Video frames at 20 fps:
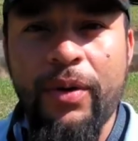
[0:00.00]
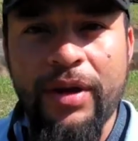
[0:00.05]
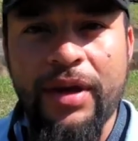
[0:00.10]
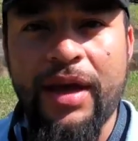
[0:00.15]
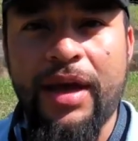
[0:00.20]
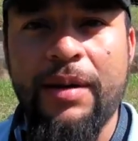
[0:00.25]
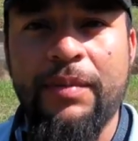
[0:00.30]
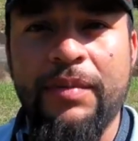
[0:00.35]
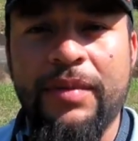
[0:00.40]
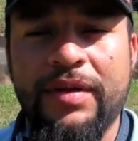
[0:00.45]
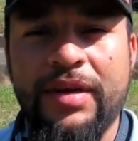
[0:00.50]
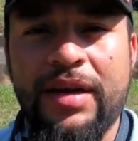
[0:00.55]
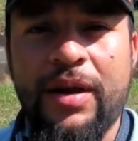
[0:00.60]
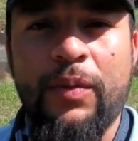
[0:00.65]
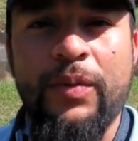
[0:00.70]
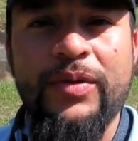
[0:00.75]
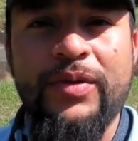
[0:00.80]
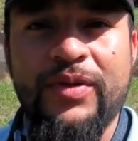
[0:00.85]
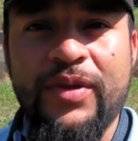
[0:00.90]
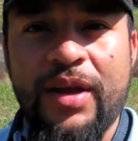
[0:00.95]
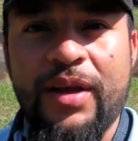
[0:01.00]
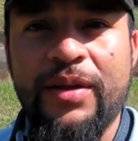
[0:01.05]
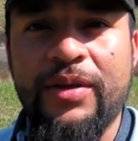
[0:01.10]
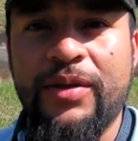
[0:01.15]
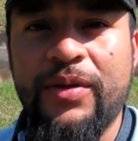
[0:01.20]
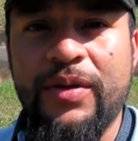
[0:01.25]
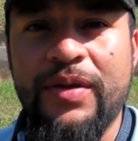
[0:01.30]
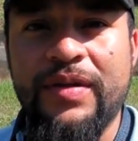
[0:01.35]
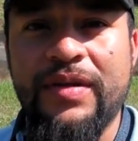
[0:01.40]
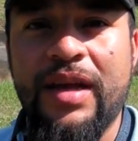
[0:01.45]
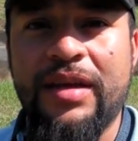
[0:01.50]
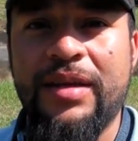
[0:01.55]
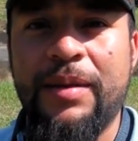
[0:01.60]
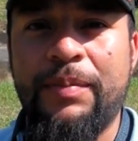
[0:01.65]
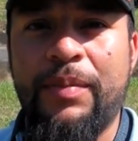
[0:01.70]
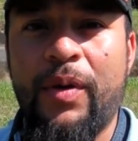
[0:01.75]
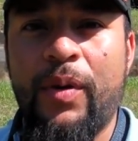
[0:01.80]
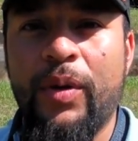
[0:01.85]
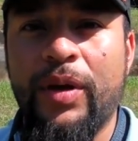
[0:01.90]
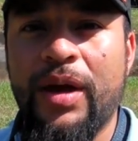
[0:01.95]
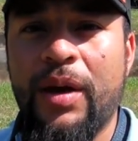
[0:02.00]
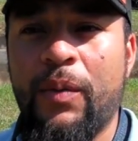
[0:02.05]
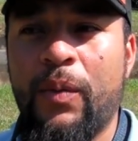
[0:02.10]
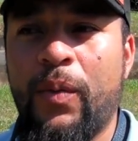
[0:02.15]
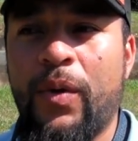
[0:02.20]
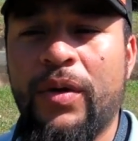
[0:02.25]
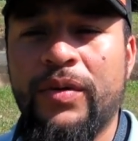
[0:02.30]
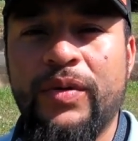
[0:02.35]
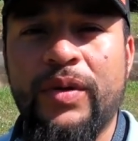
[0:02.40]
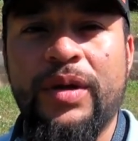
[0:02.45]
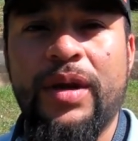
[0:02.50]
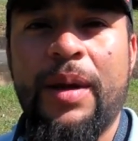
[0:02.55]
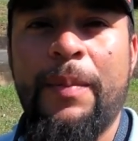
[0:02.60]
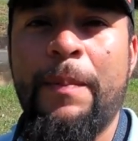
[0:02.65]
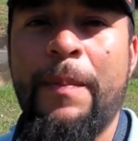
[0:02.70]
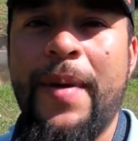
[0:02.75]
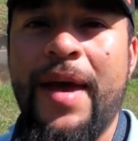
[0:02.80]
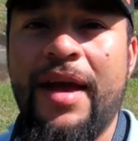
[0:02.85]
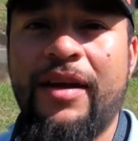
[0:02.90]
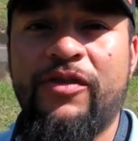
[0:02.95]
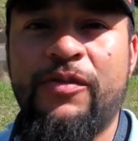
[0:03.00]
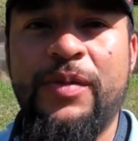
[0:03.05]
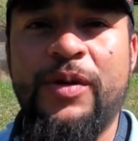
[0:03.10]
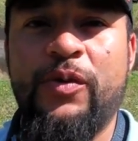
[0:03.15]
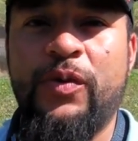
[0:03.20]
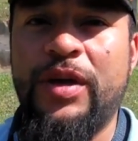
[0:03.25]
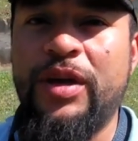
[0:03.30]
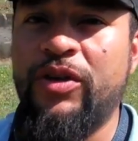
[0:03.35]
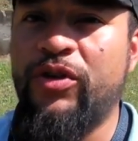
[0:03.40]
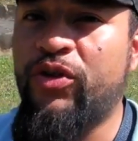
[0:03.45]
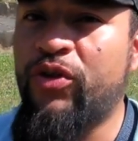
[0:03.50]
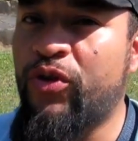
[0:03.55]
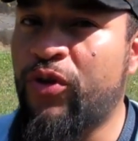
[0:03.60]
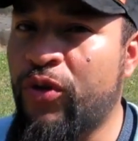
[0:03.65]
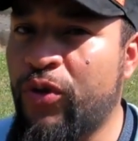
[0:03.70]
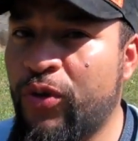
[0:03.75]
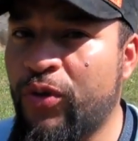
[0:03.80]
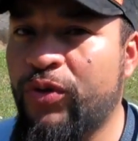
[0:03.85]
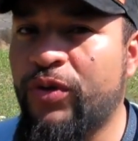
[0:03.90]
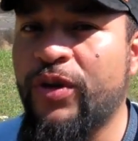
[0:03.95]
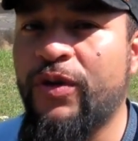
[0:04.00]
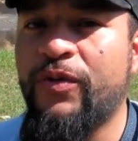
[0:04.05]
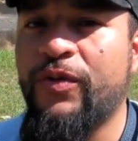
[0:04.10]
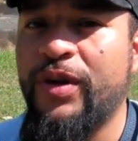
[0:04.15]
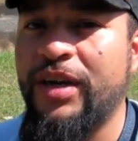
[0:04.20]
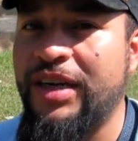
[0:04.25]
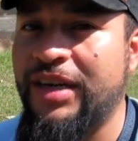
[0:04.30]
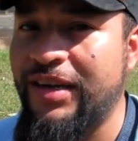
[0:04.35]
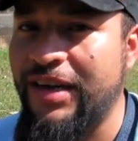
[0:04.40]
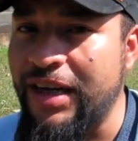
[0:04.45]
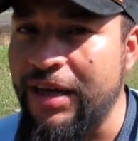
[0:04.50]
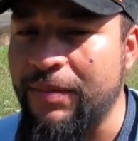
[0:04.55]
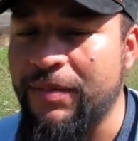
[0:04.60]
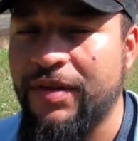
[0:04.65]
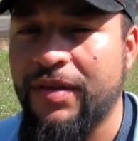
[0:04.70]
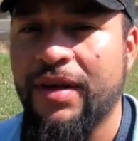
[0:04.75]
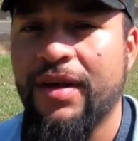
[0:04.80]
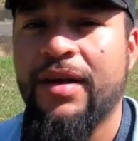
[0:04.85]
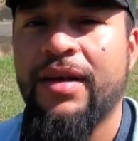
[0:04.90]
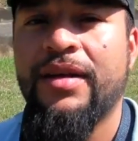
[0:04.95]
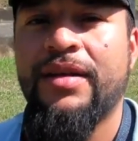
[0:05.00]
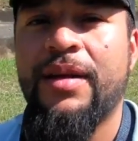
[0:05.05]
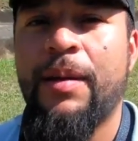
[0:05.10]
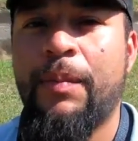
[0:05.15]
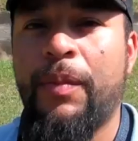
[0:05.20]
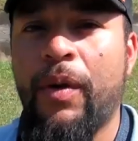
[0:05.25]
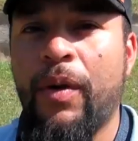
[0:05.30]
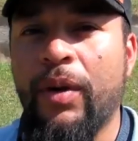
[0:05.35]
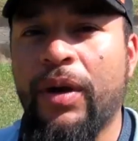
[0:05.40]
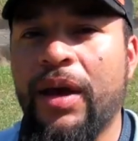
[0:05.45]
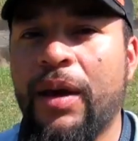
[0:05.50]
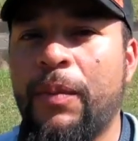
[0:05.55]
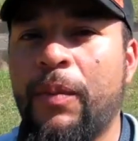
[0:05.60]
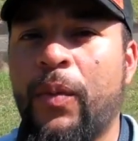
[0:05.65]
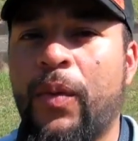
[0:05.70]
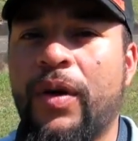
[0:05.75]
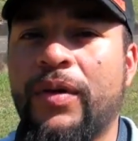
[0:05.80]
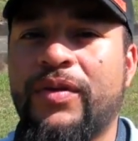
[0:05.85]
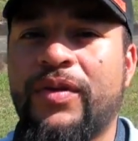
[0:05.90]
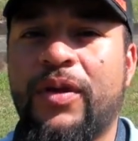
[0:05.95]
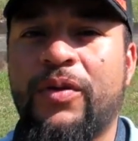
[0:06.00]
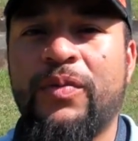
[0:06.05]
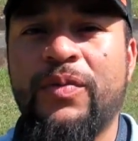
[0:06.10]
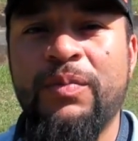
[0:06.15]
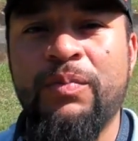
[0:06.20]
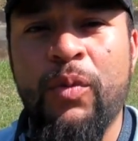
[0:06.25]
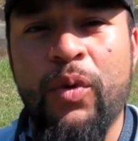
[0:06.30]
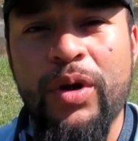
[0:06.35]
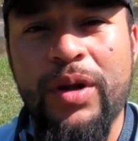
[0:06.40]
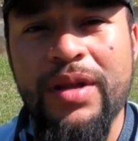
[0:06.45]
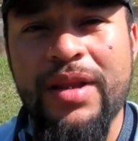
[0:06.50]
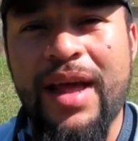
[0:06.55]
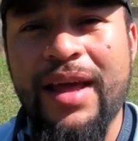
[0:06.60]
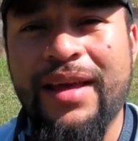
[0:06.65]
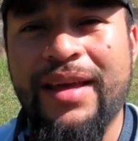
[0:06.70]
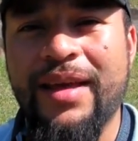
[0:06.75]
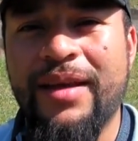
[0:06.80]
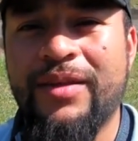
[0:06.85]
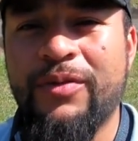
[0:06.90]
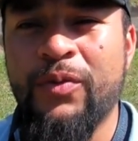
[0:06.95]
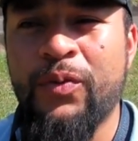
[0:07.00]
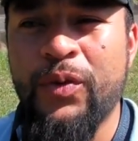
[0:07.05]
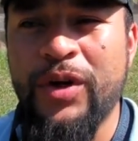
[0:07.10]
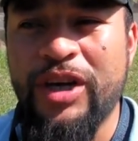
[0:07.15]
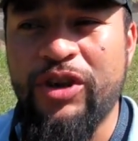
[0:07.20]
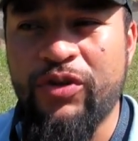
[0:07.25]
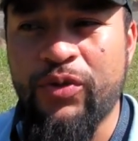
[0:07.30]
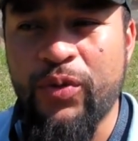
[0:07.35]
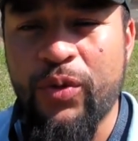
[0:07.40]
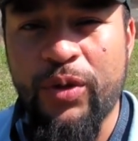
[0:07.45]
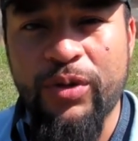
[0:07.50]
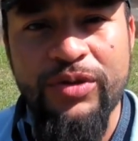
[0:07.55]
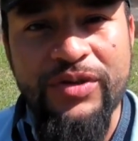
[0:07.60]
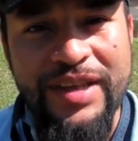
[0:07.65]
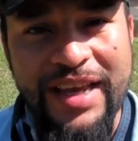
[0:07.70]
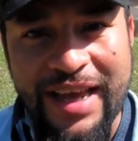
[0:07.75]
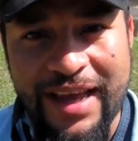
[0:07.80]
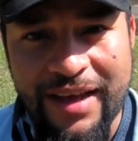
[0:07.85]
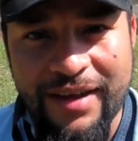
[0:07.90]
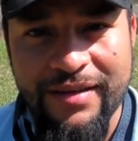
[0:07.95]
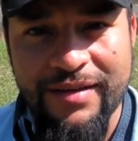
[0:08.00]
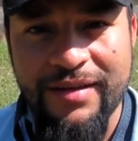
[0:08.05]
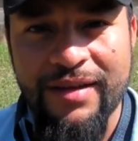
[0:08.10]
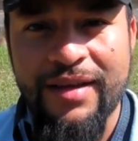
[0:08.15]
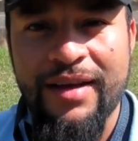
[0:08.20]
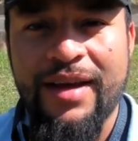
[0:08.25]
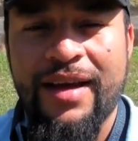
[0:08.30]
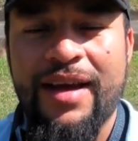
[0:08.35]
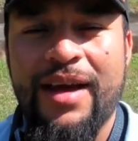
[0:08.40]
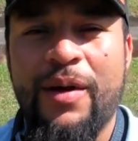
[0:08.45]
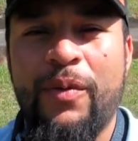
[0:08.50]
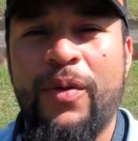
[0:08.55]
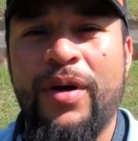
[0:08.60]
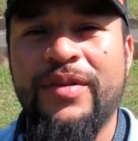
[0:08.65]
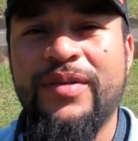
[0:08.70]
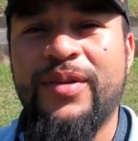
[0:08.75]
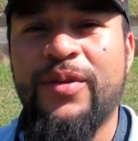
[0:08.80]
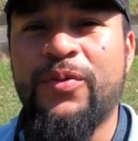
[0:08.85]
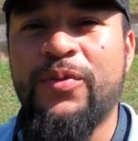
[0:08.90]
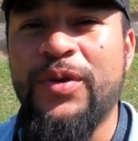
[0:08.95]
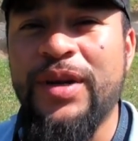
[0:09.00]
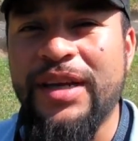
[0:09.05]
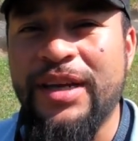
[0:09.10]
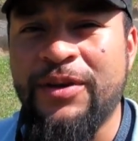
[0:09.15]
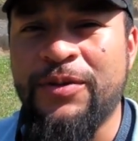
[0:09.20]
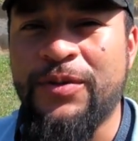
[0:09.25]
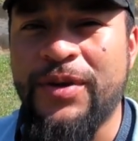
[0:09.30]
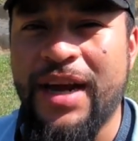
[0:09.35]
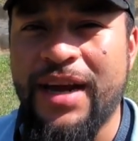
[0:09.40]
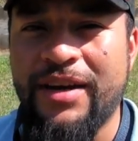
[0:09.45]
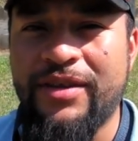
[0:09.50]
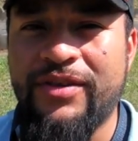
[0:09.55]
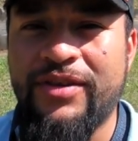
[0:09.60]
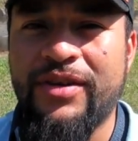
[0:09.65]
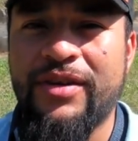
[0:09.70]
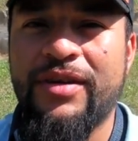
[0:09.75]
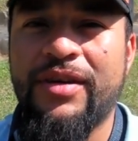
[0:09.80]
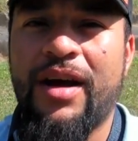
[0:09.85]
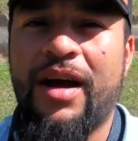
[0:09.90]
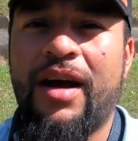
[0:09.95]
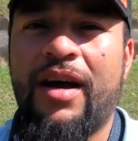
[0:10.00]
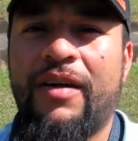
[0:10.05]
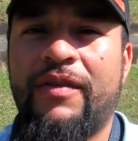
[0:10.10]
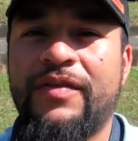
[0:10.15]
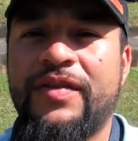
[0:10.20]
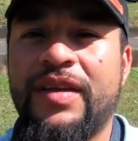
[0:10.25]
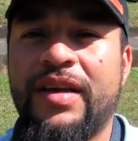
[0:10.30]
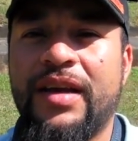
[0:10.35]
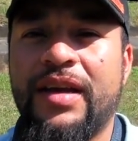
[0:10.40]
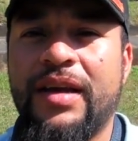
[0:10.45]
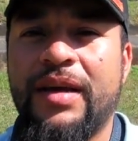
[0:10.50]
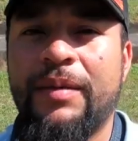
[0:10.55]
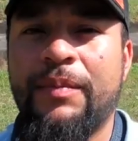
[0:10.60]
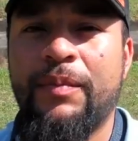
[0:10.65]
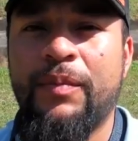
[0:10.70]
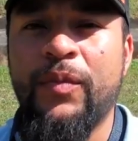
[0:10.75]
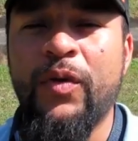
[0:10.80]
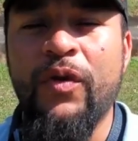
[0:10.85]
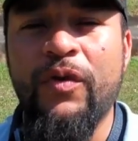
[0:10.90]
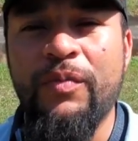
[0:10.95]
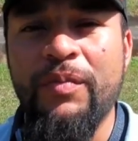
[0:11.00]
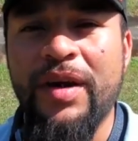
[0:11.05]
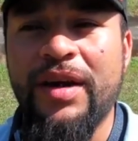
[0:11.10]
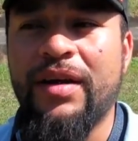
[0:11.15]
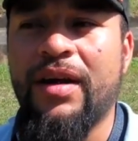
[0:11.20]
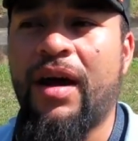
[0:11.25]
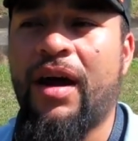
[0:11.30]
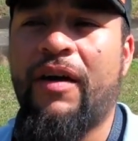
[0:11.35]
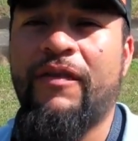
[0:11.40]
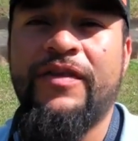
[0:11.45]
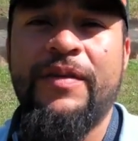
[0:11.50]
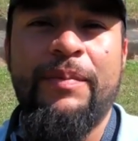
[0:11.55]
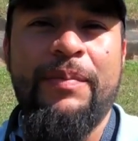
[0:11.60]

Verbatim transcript: game that I was telling you is that the ball game wasn't a match between 2 different teams. The ball game was more like a ritual dance, and was the recreation of the movement of the